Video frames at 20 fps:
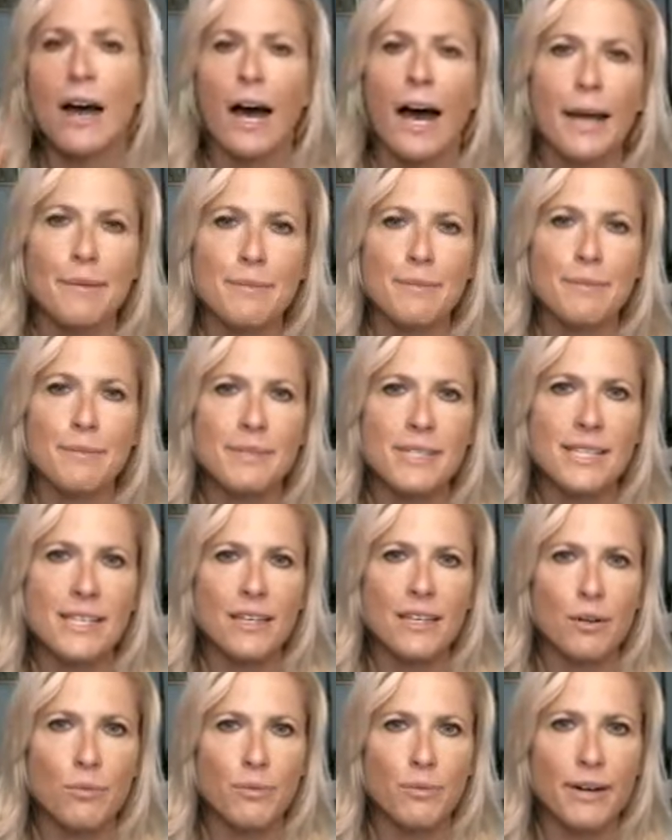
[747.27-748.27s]
I'm seeing a
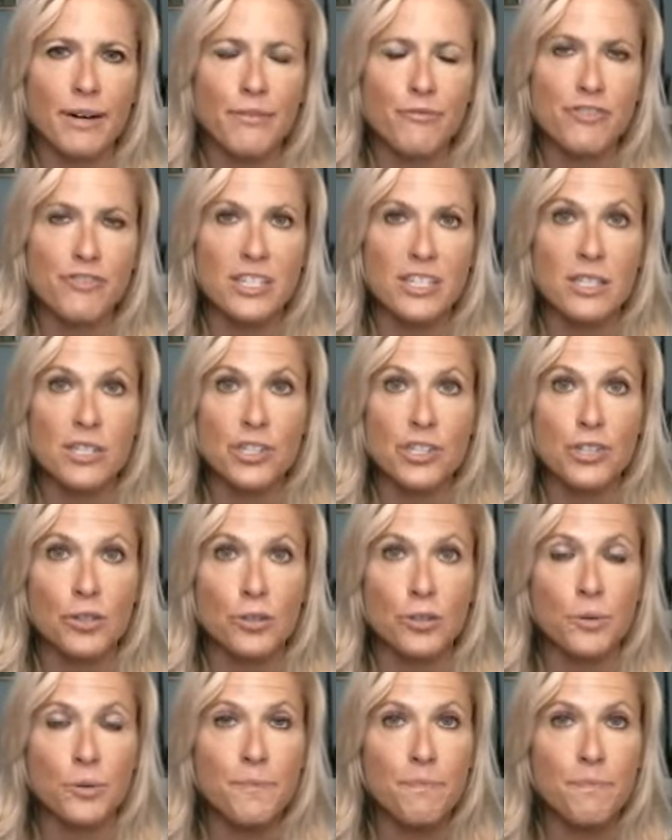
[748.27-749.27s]
reference to
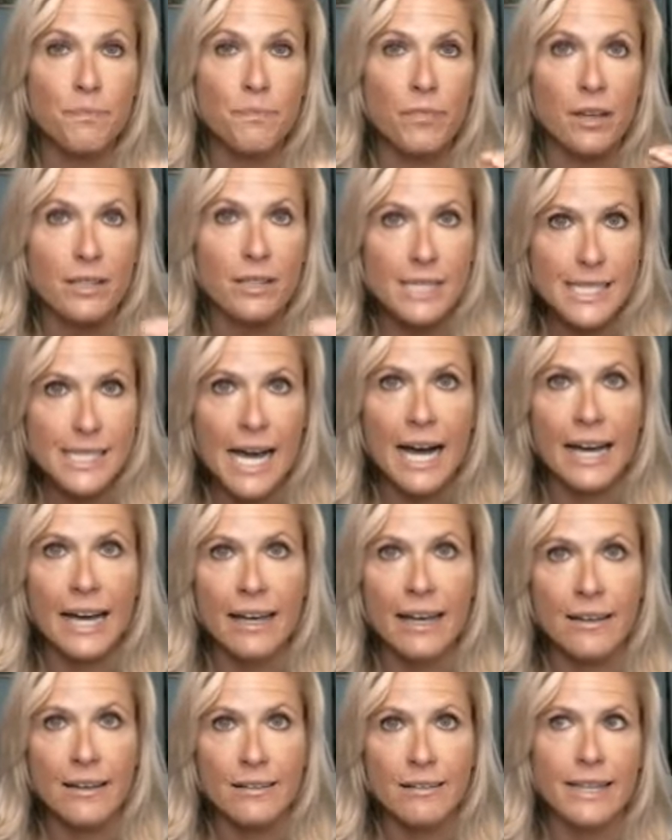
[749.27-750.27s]

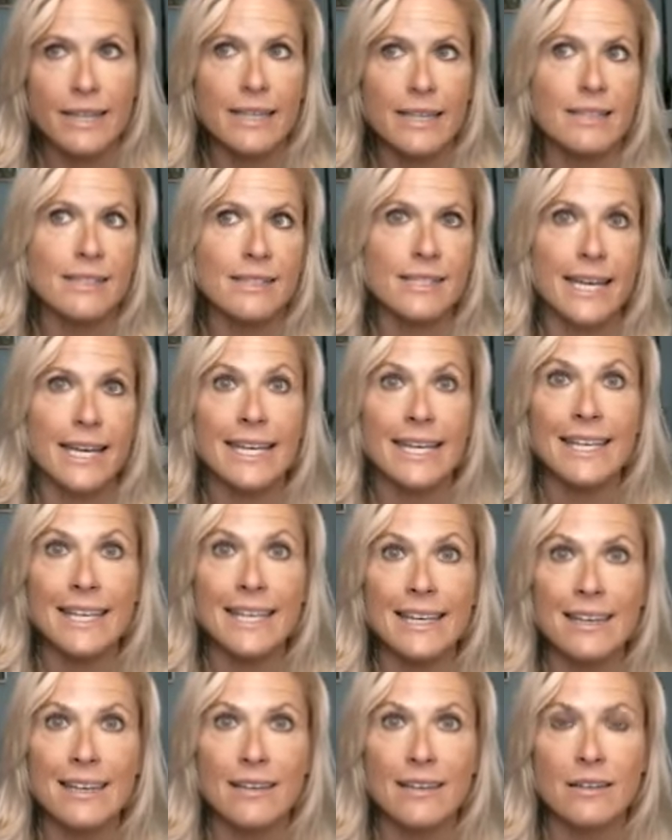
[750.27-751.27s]
psi, like
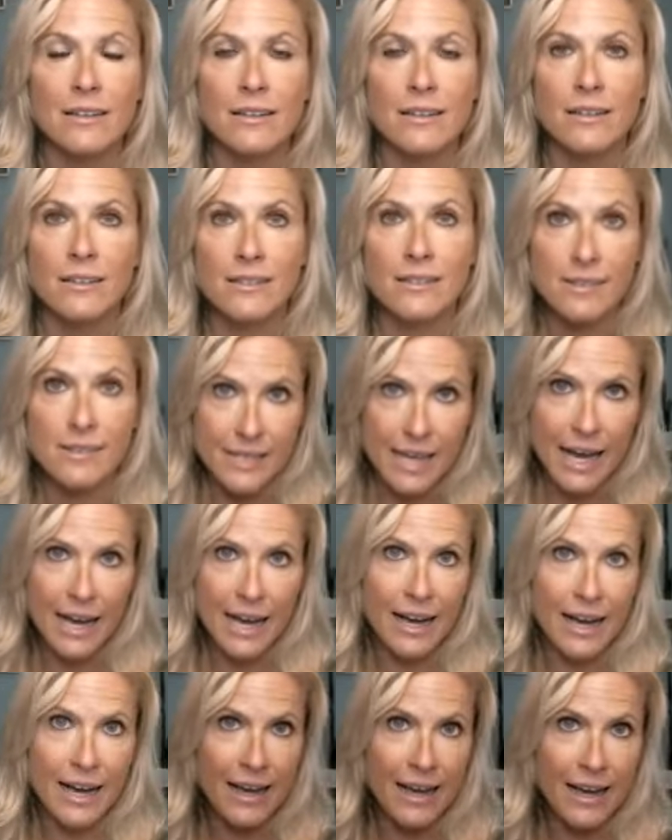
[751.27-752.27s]
psyche,
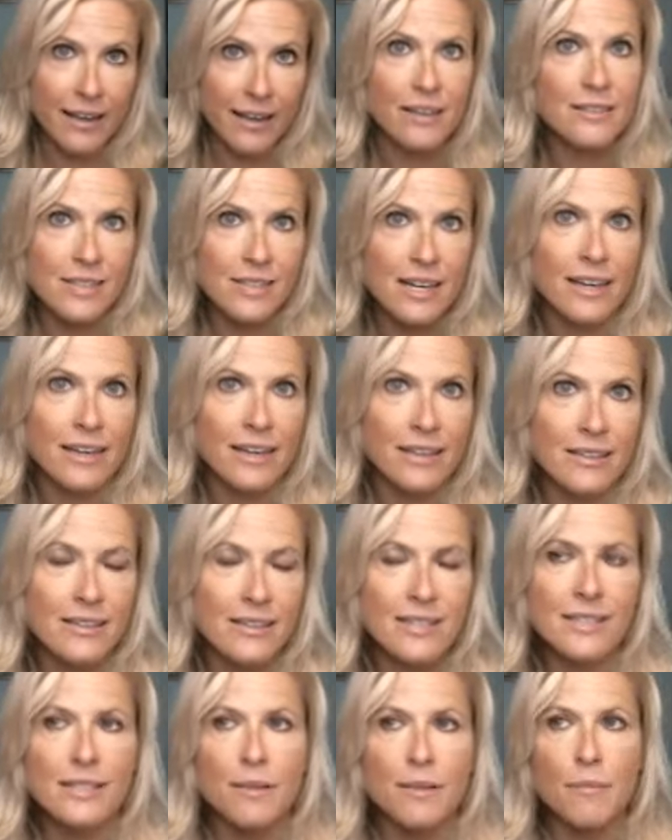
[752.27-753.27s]
psi,
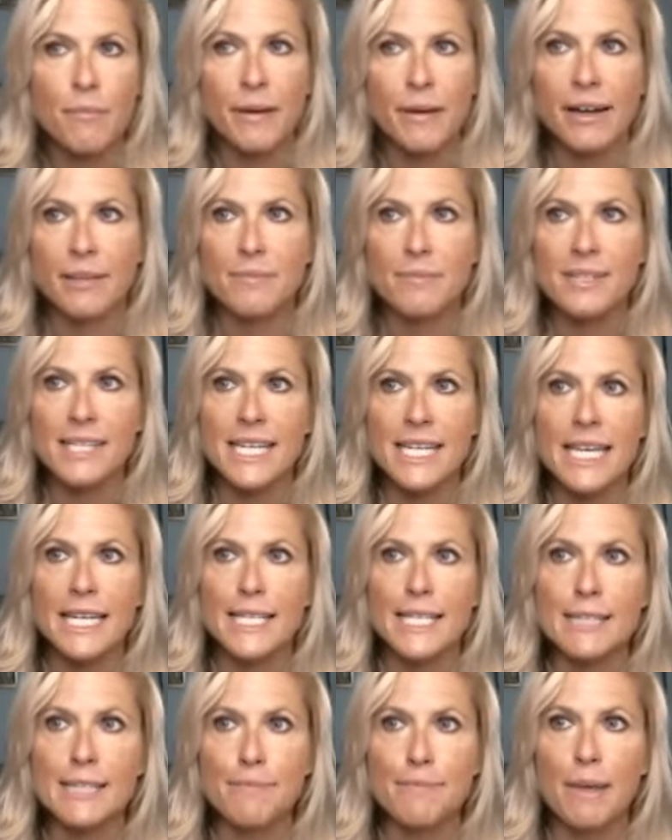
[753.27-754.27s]
science, but I'm seeing
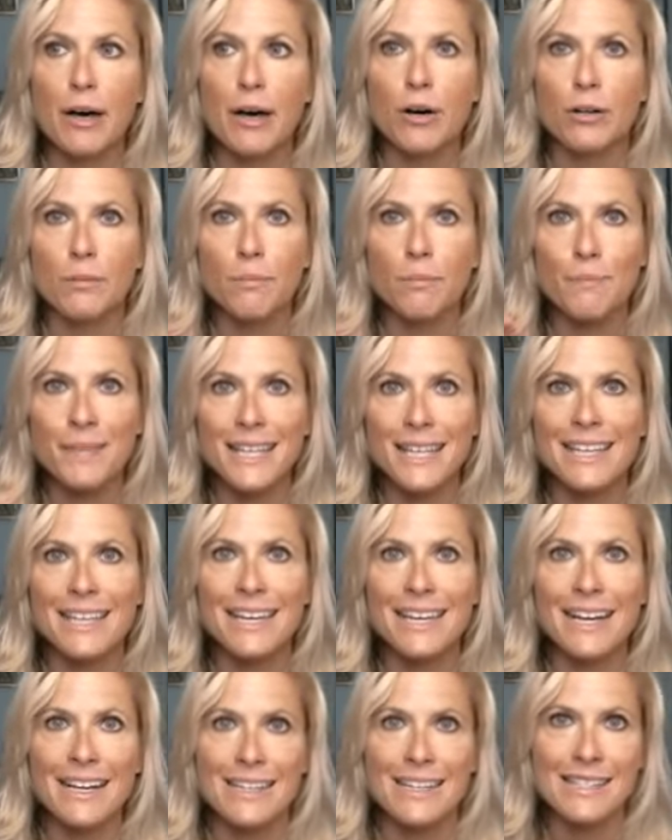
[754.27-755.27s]
it spelled
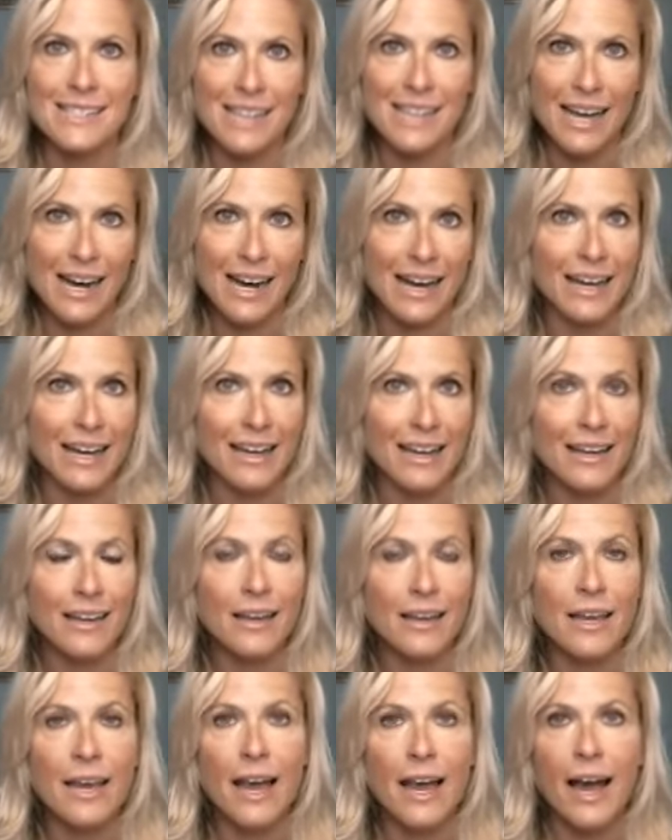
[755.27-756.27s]
P-S-I,
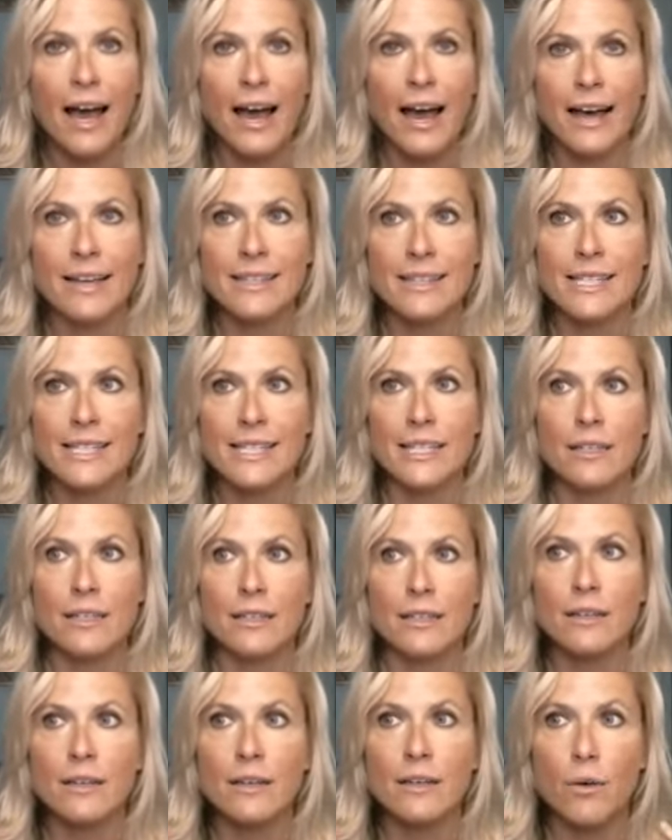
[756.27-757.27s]
as
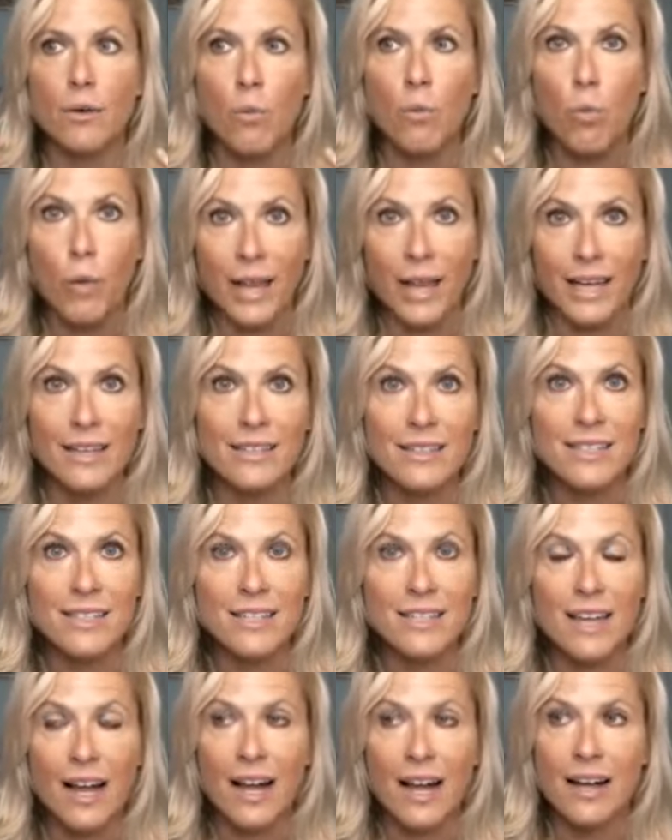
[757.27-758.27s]
in weight,
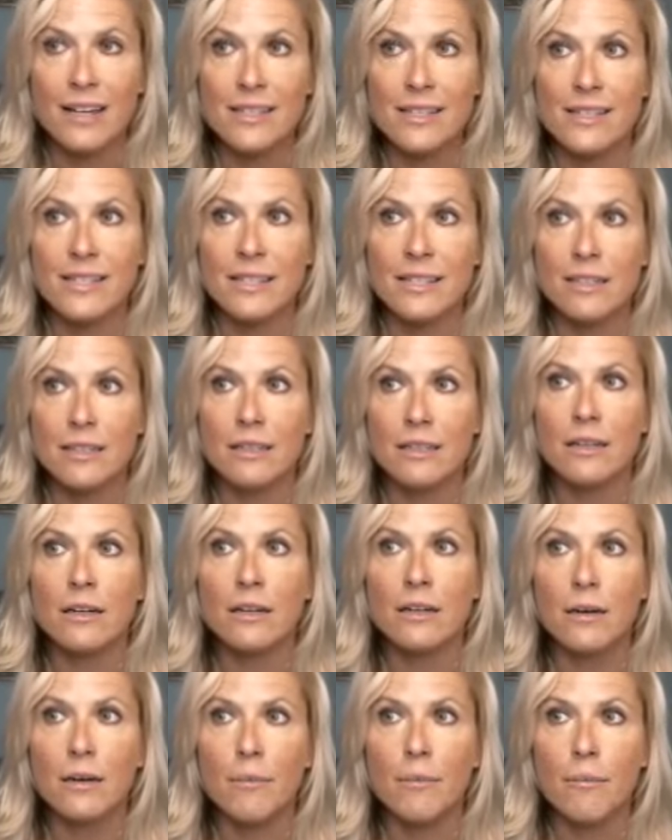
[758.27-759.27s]
as in
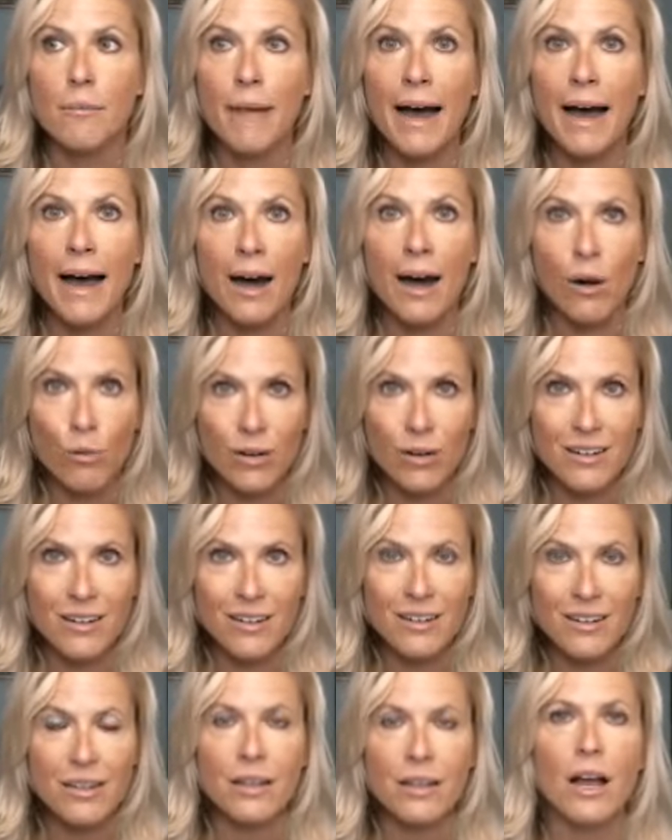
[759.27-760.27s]

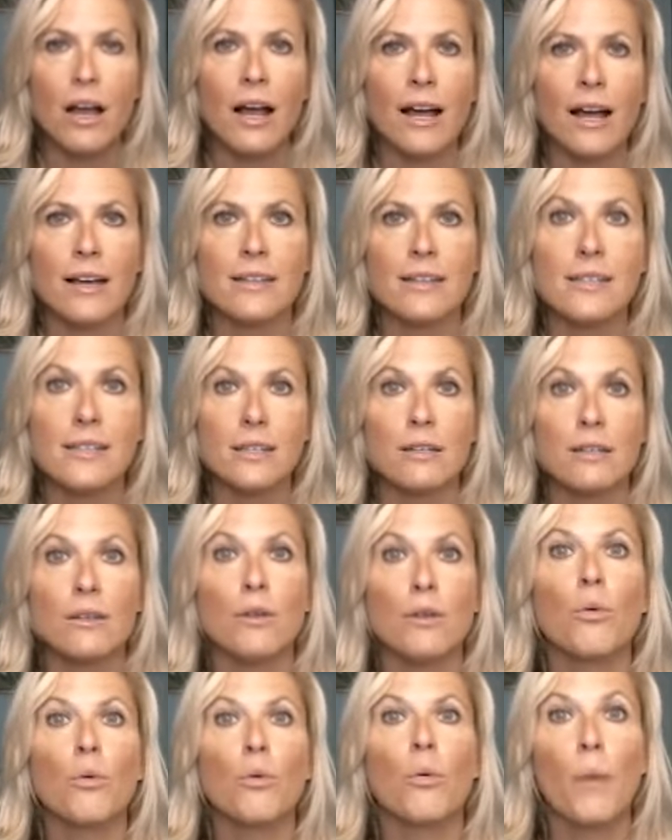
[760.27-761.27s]
power, as in
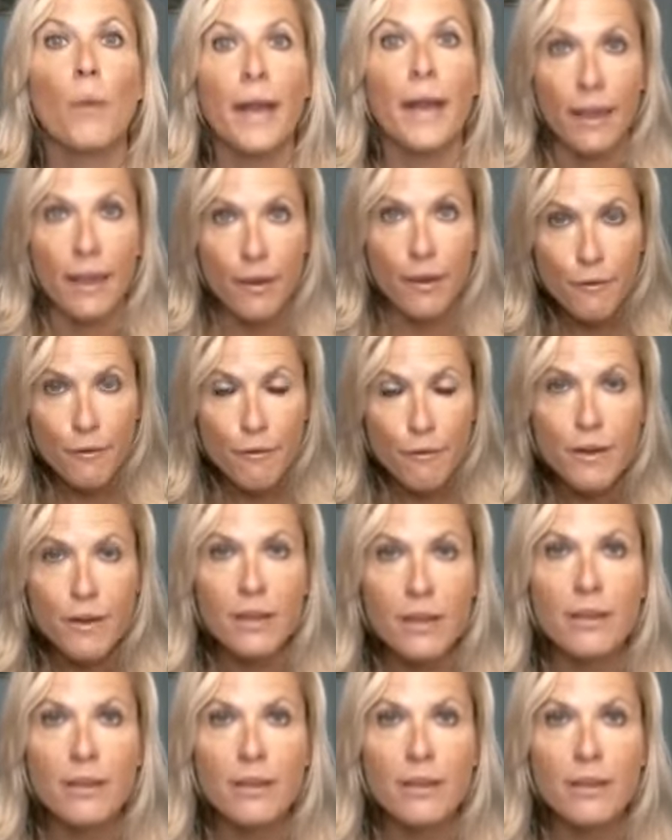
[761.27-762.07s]
wave,